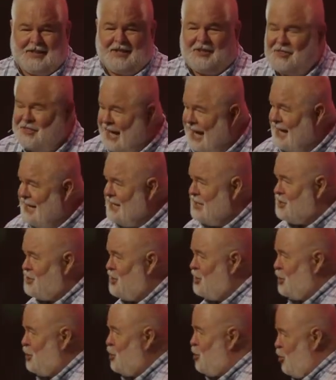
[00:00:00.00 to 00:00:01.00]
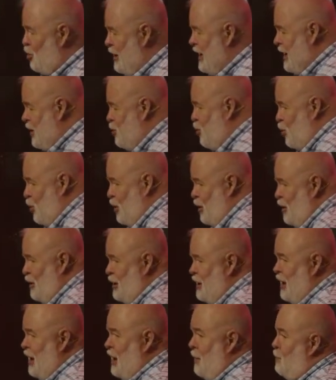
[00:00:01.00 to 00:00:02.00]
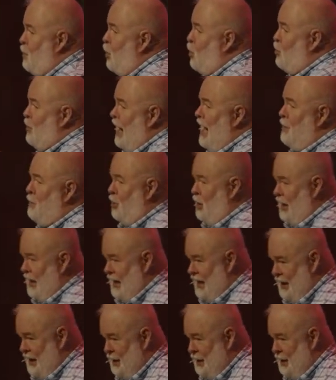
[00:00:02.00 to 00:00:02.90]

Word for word: That is the Greek word parabole,